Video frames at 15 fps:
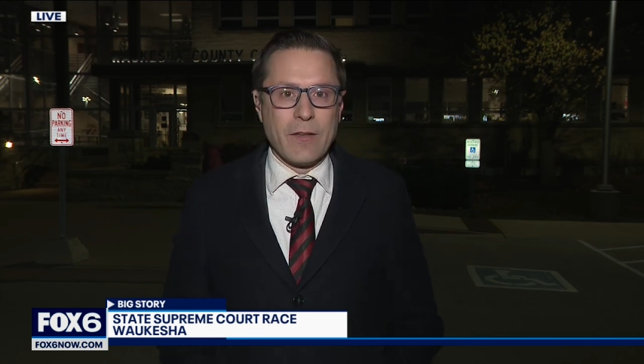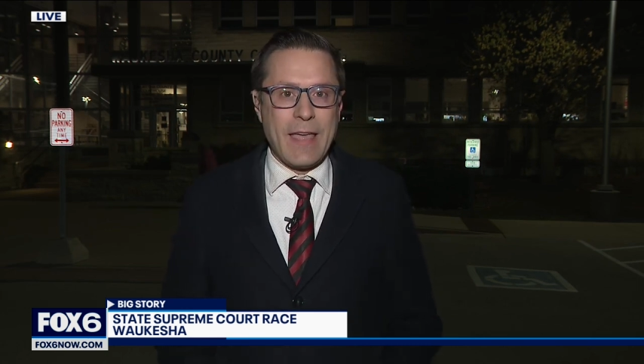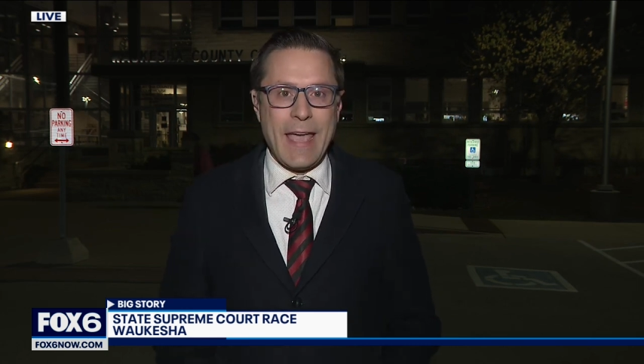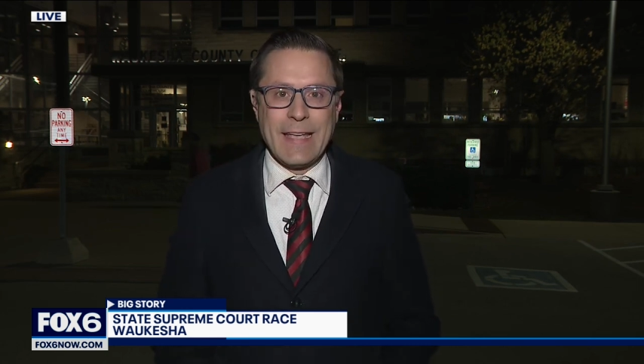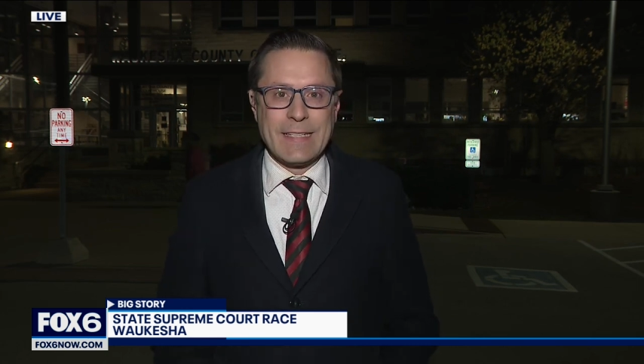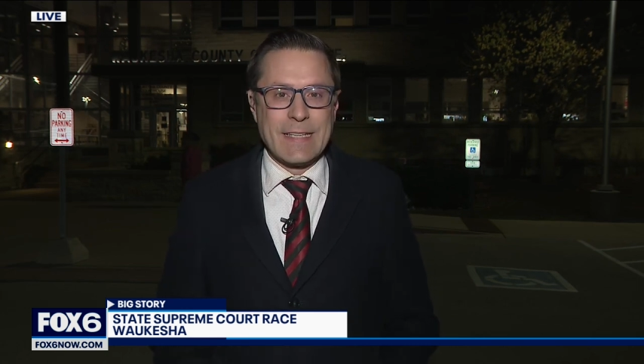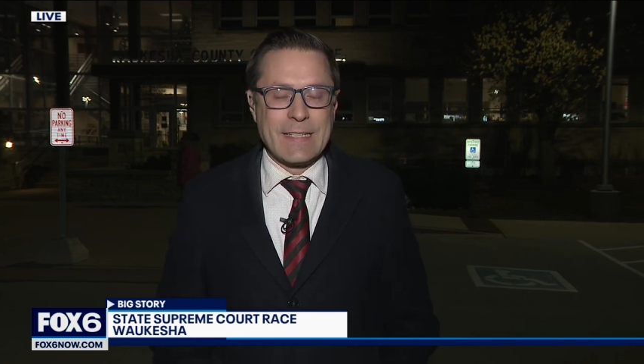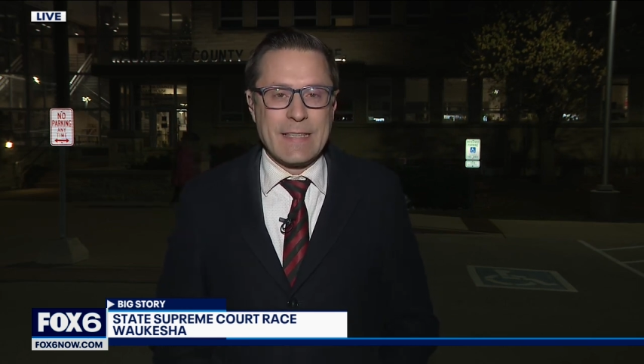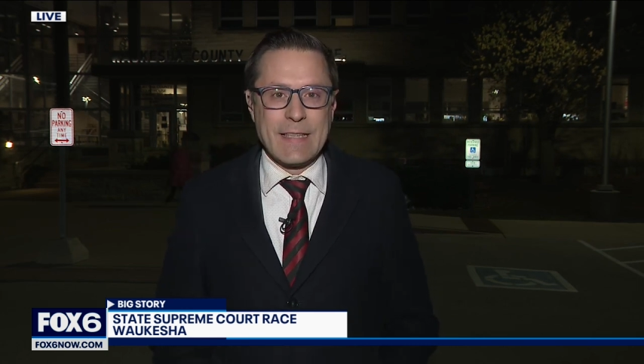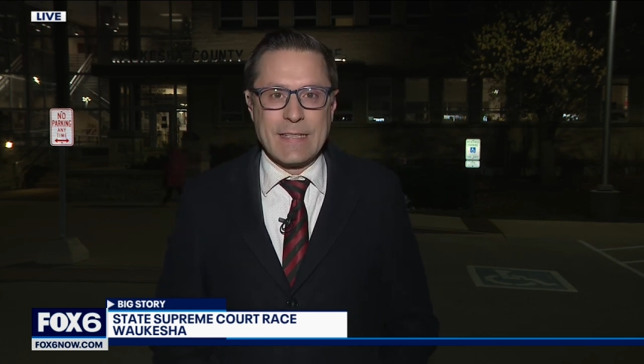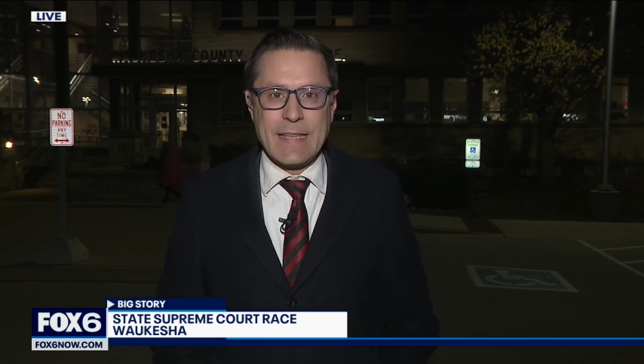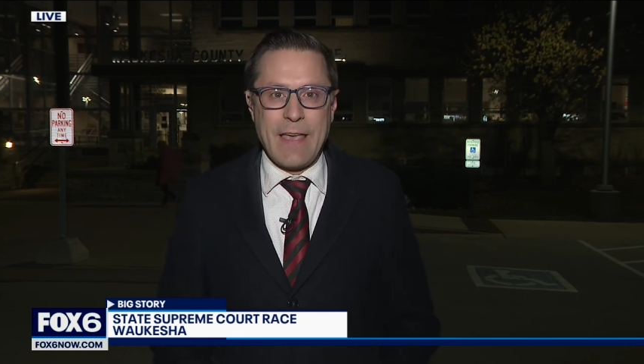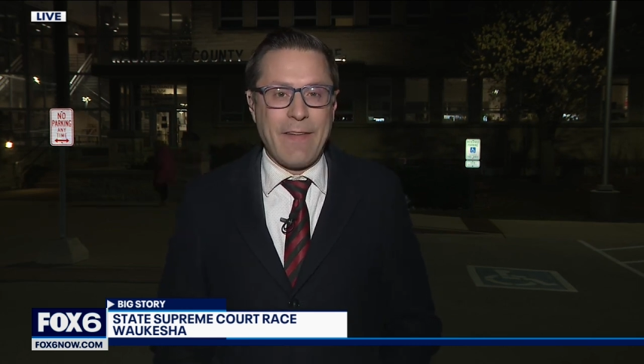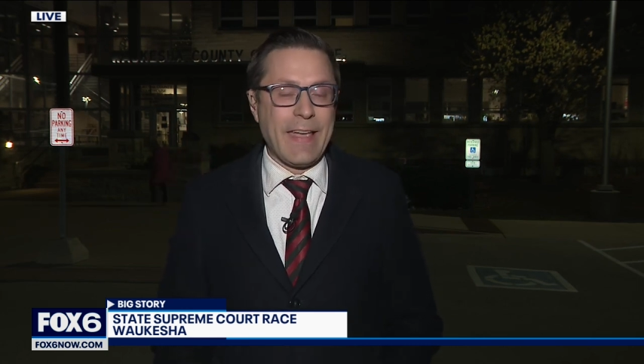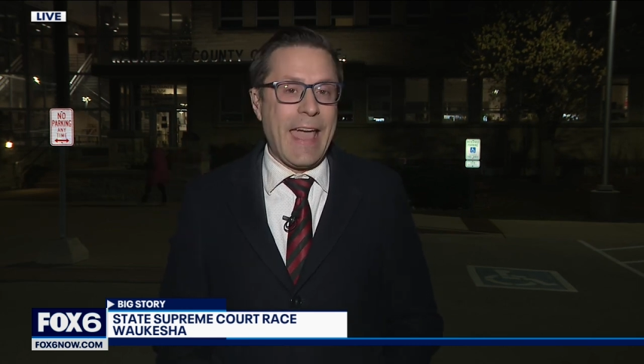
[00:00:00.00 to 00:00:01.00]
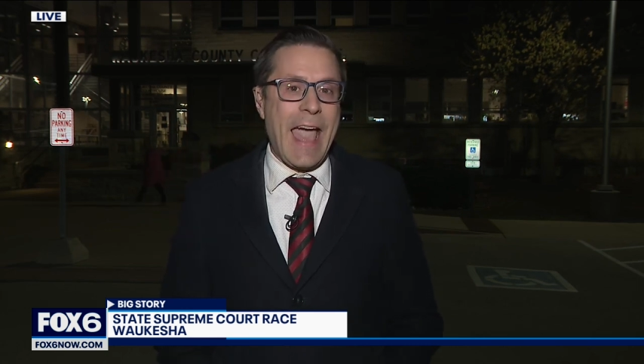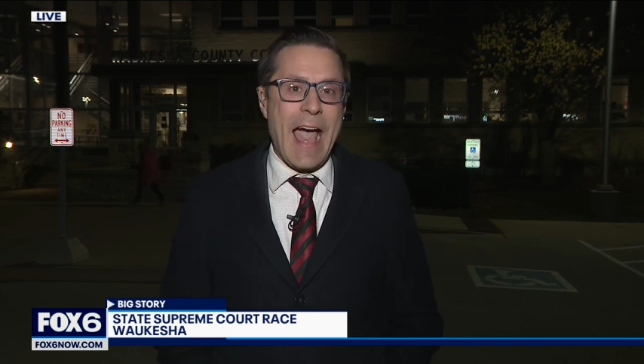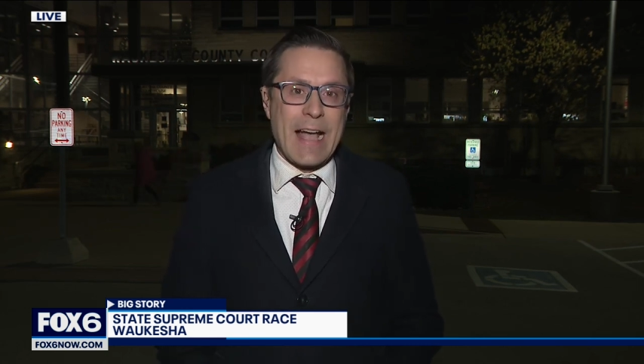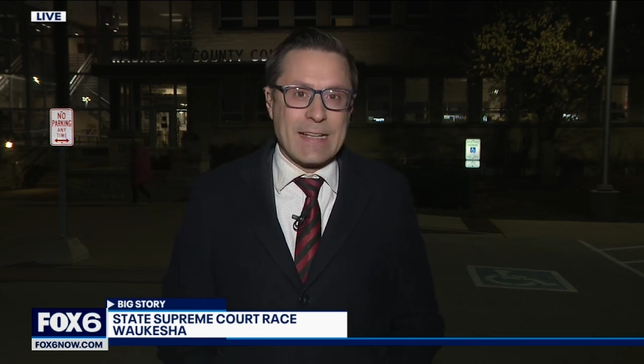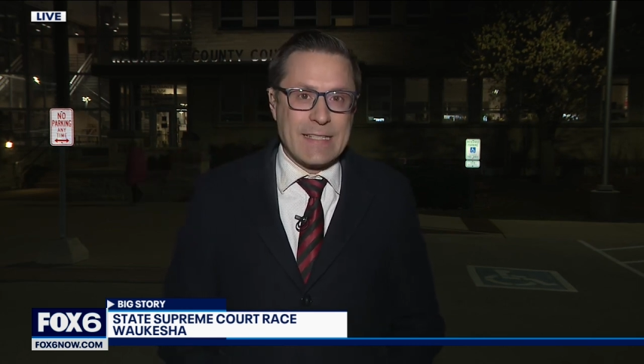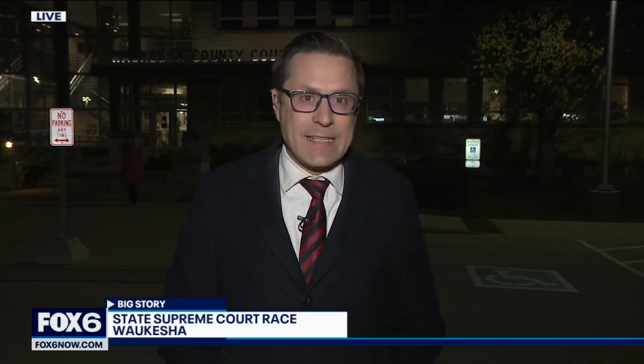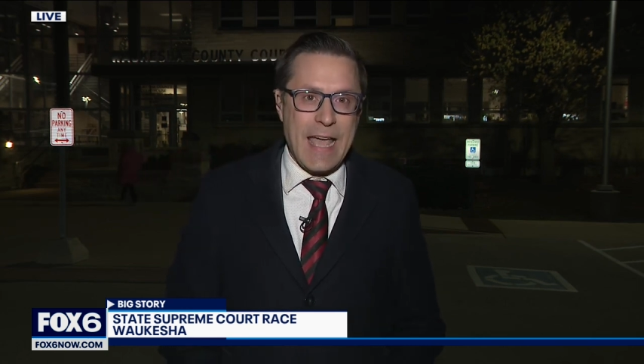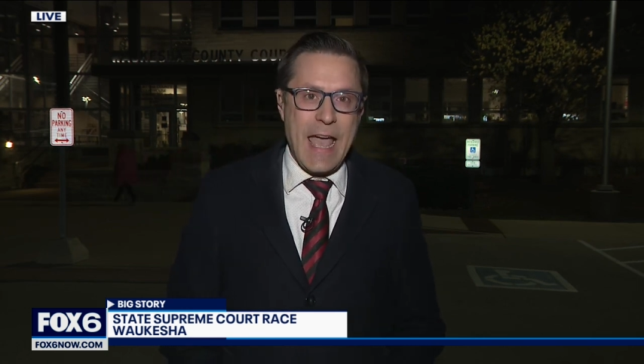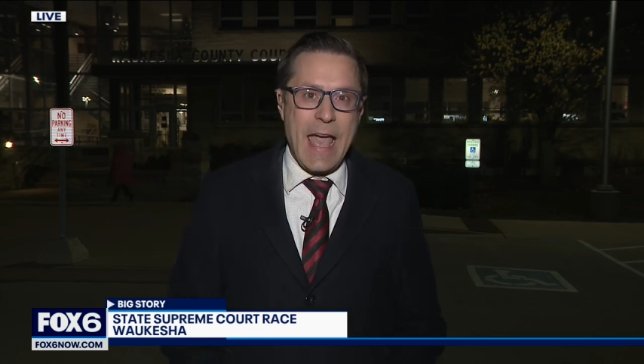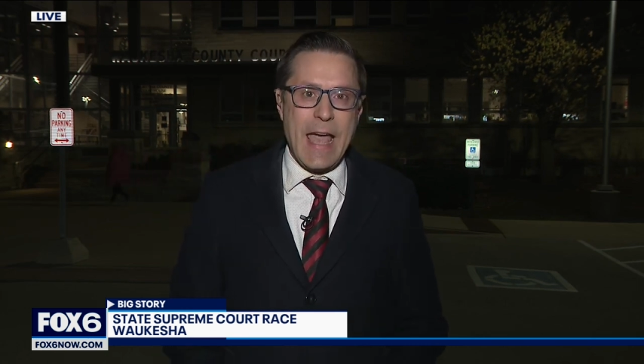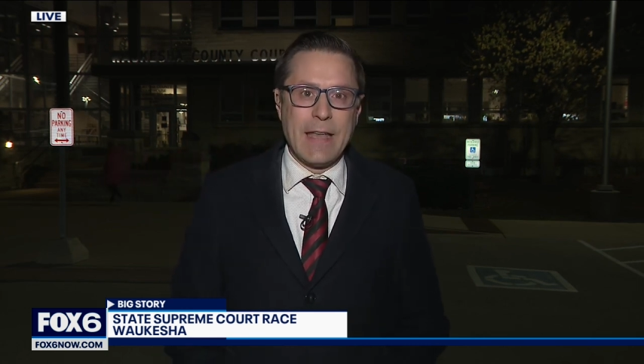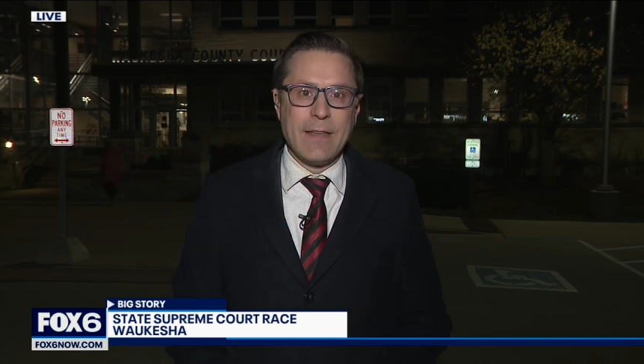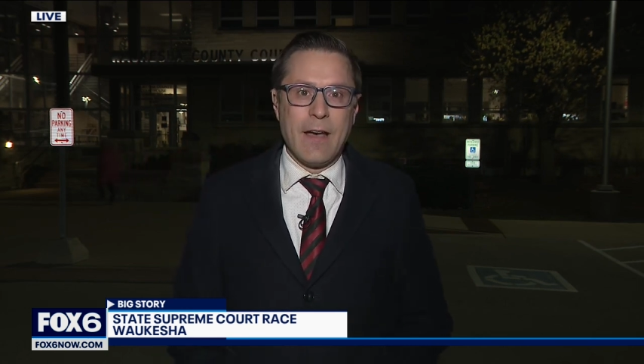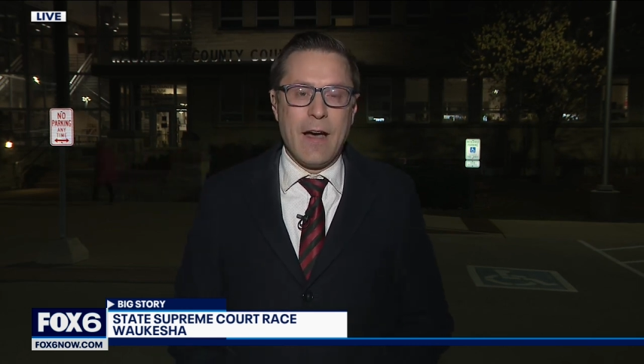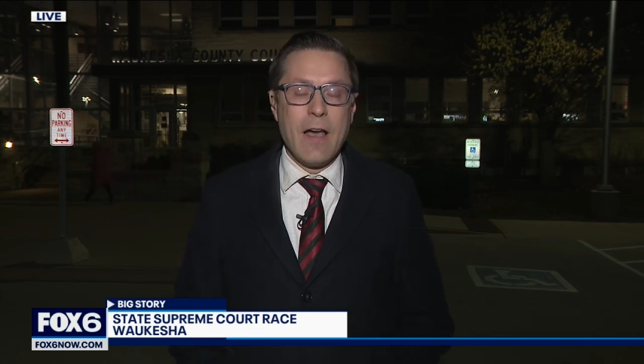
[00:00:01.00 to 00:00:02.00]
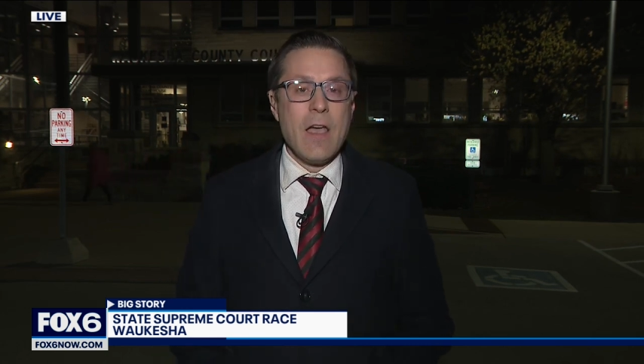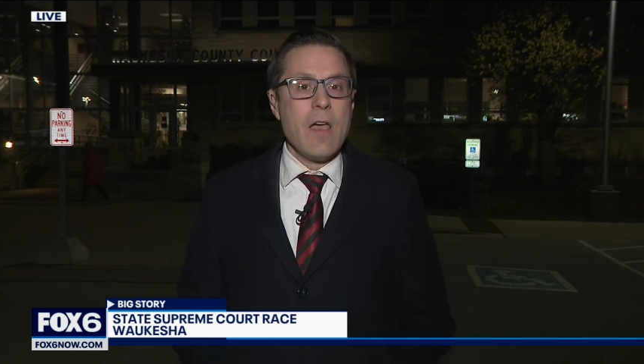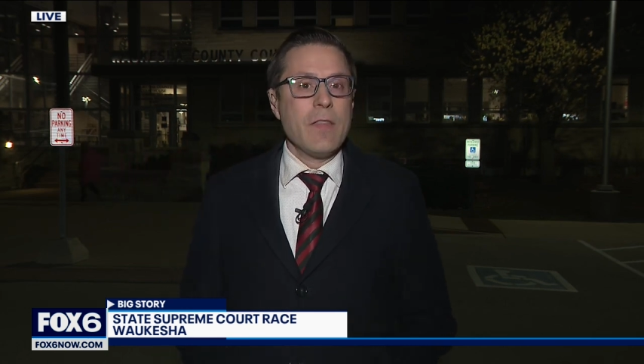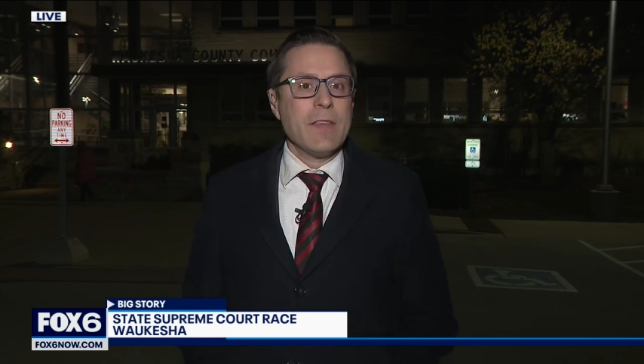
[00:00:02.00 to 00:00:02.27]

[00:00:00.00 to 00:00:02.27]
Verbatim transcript: cases in the state, like Act 10, uh,